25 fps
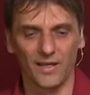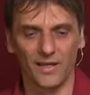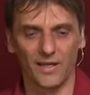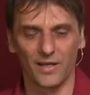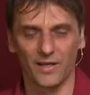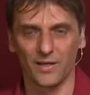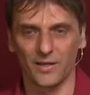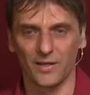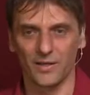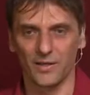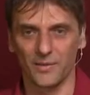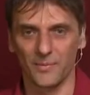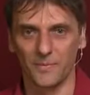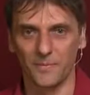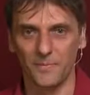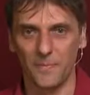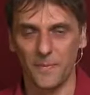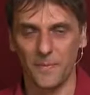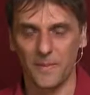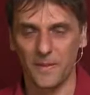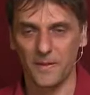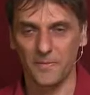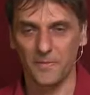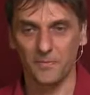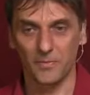Uh,
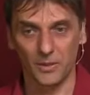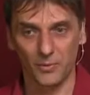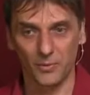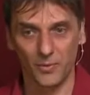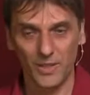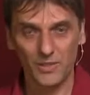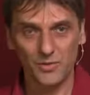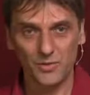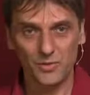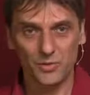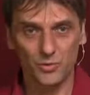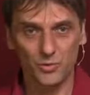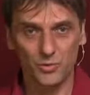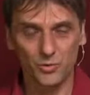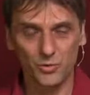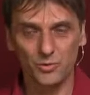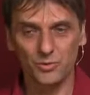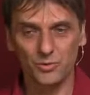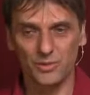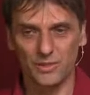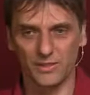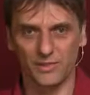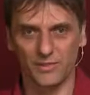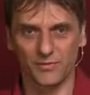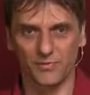but once you do
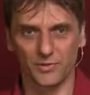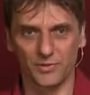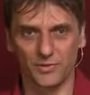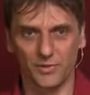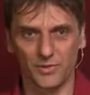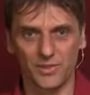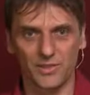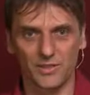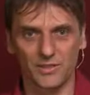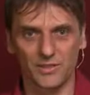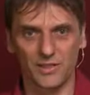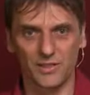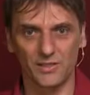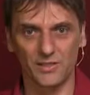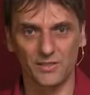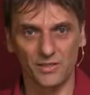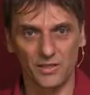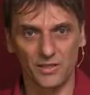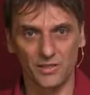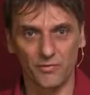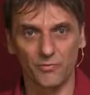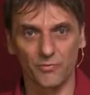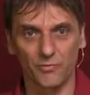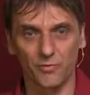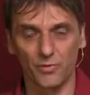this photosynthesis
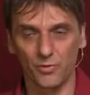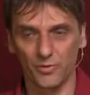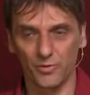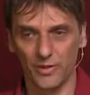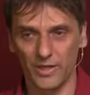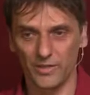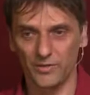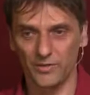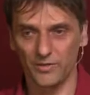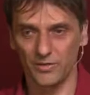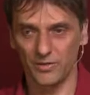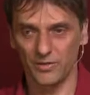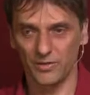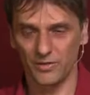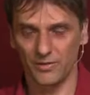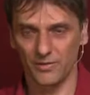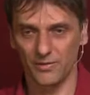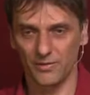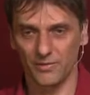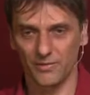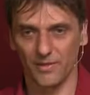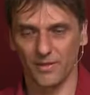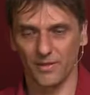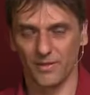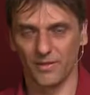in full range,
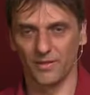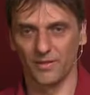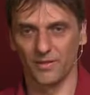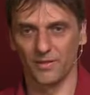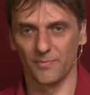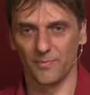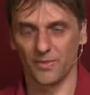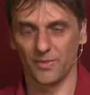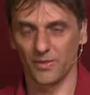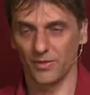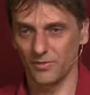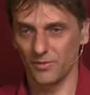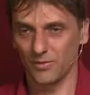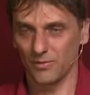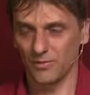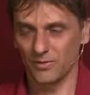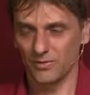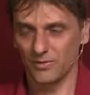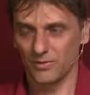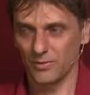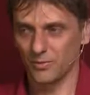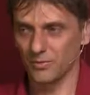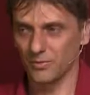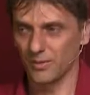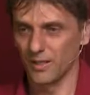uh,
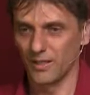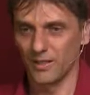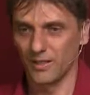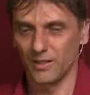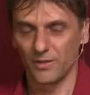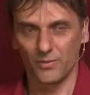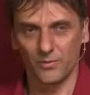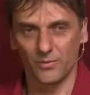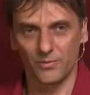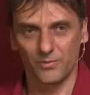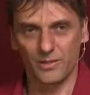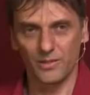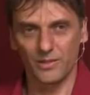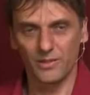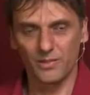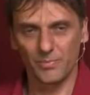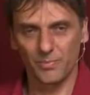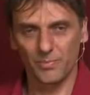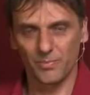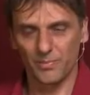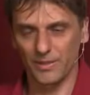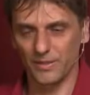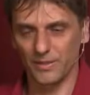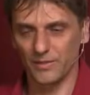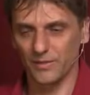so in the
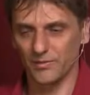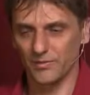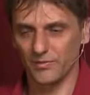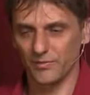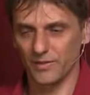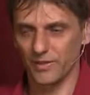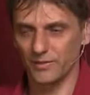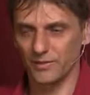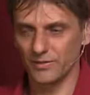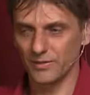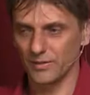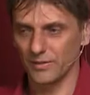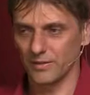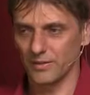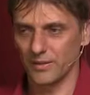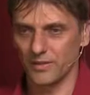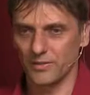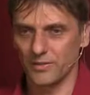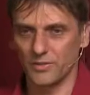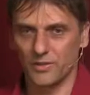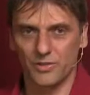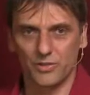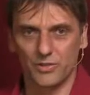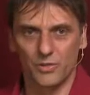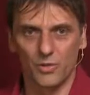in the field they
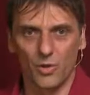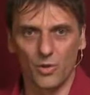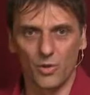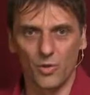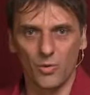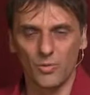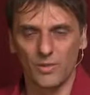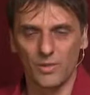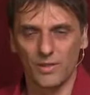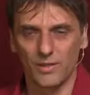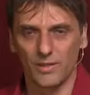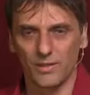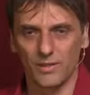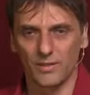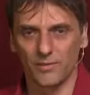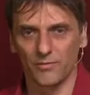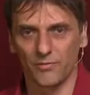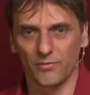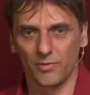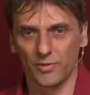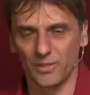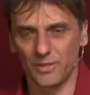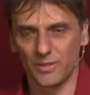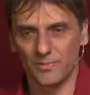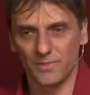just grow
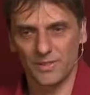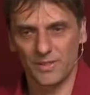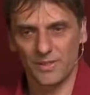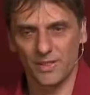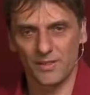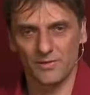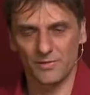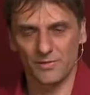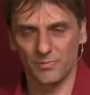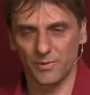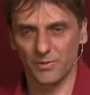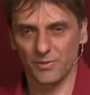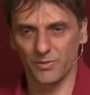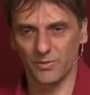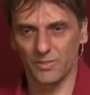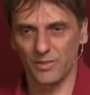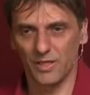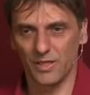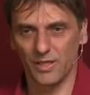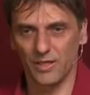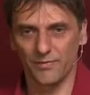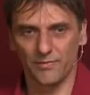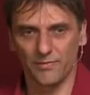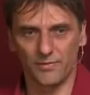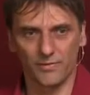for themselves because they
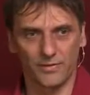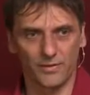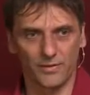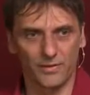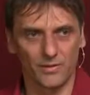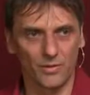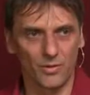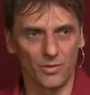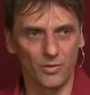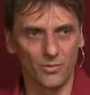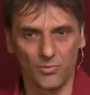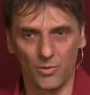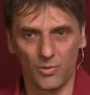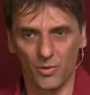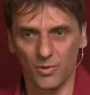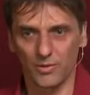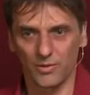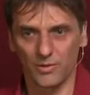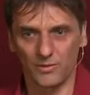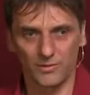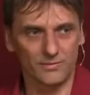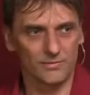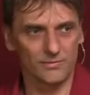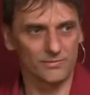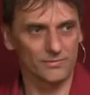have no more
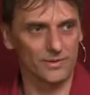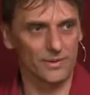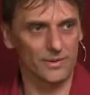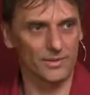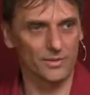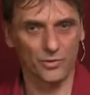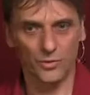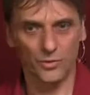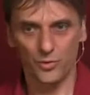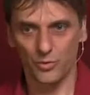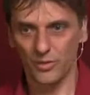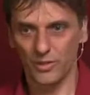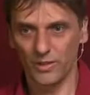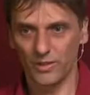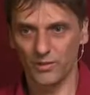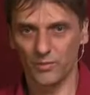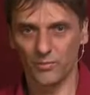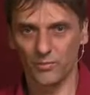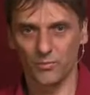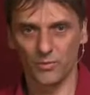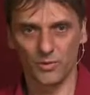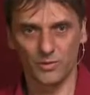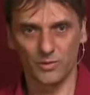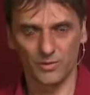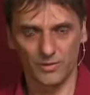uh, sugar no
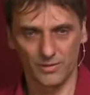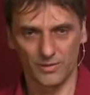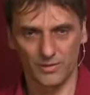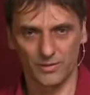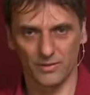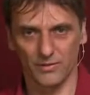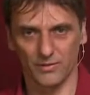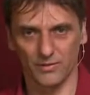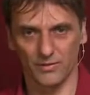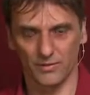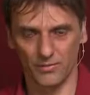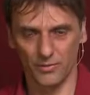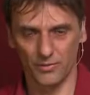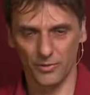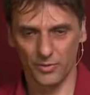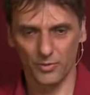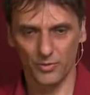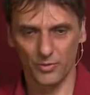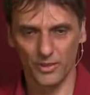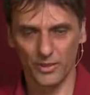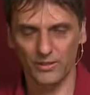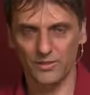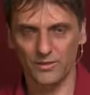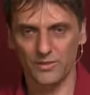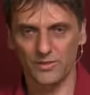more uh,
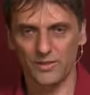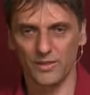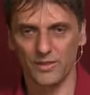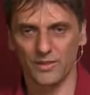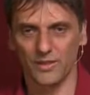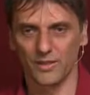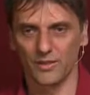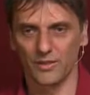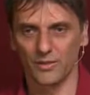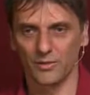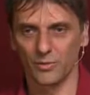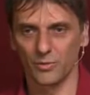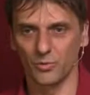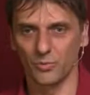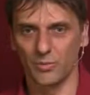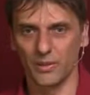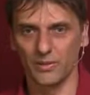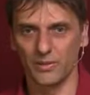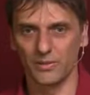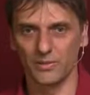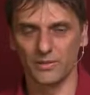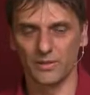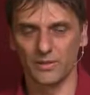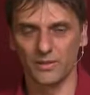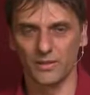units to
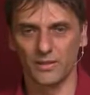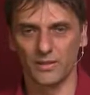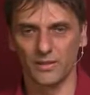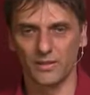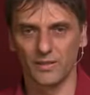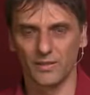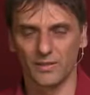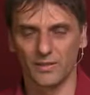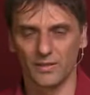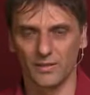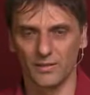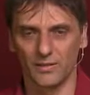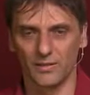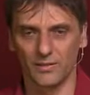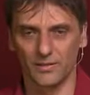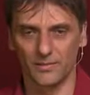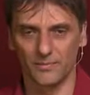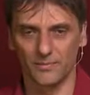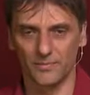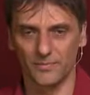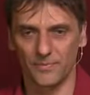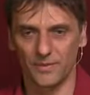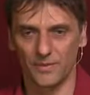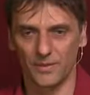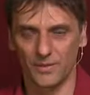build uh,
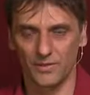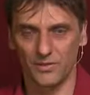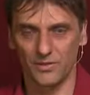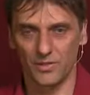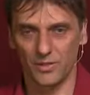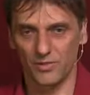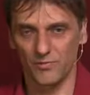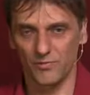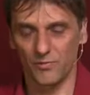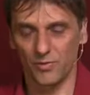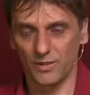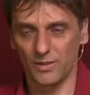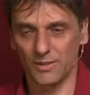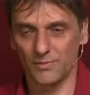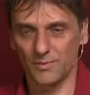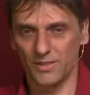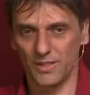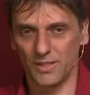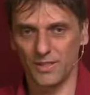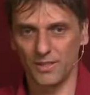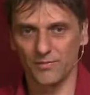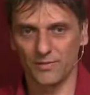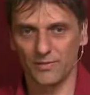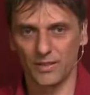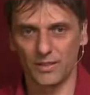just for
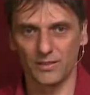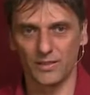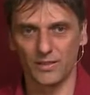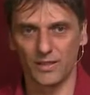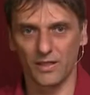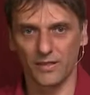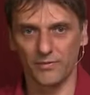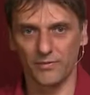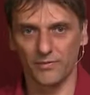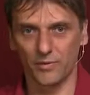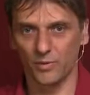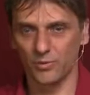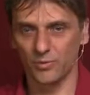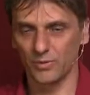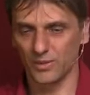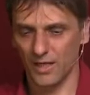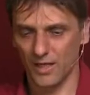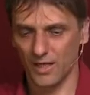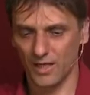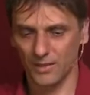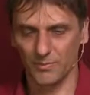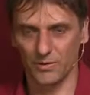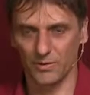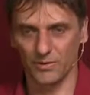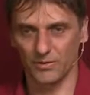themselves and they have no
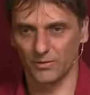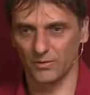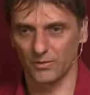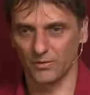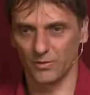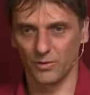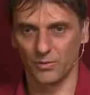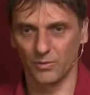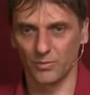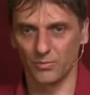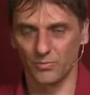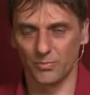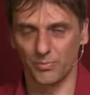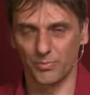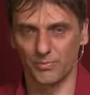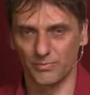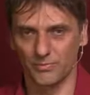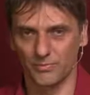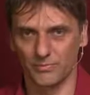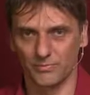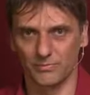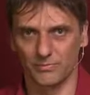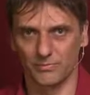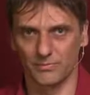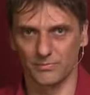time or no
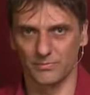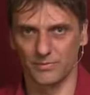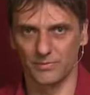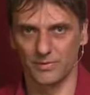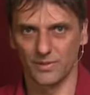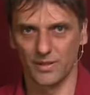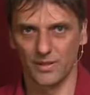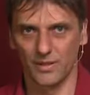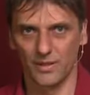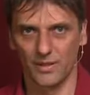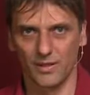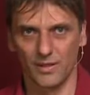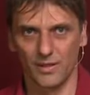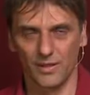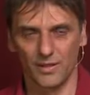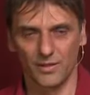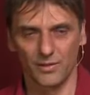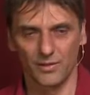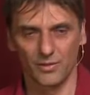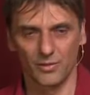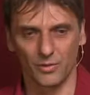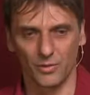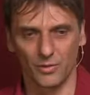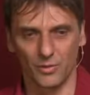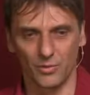mm,
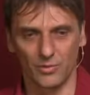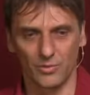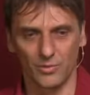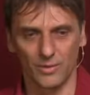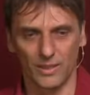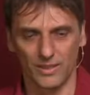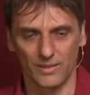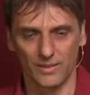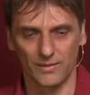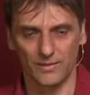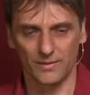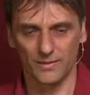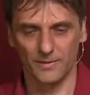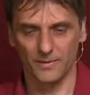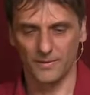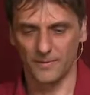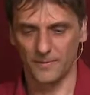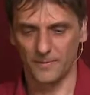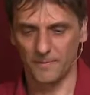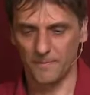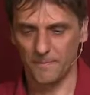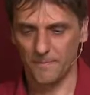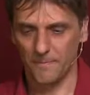no uh,